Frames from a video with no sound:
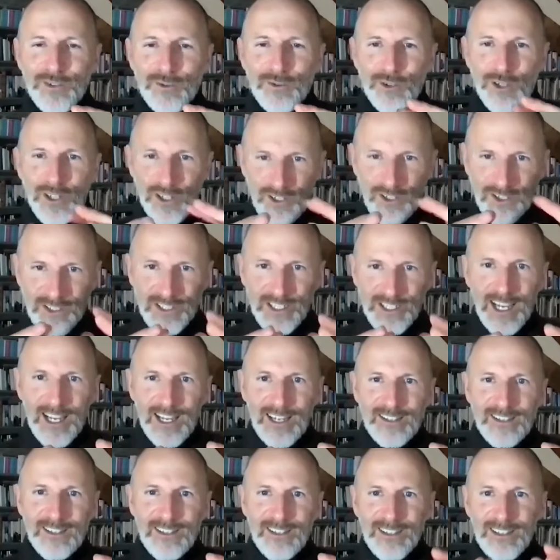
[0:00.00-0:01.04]
you could
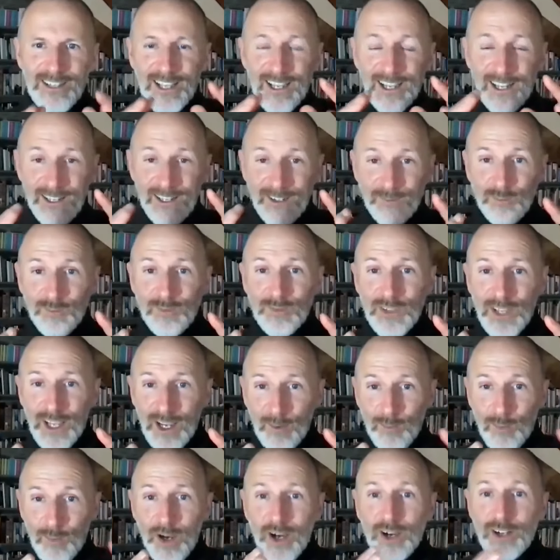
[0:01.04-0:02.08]
say that they are they
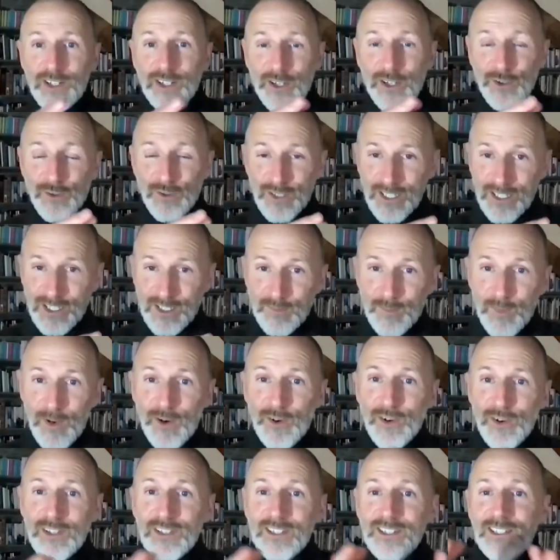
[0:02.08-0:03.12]
are bardos
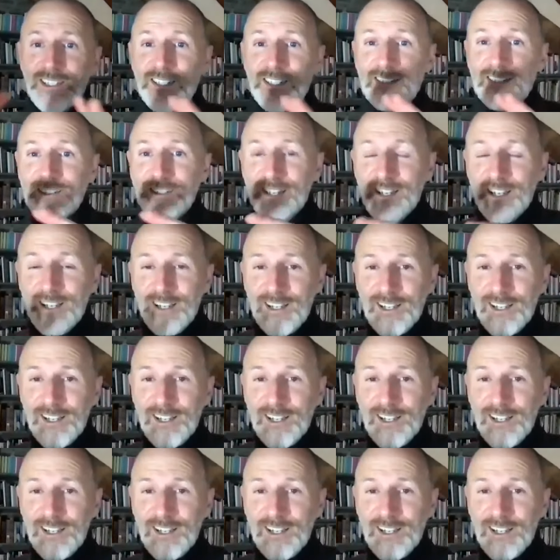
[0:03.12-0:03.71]
experiences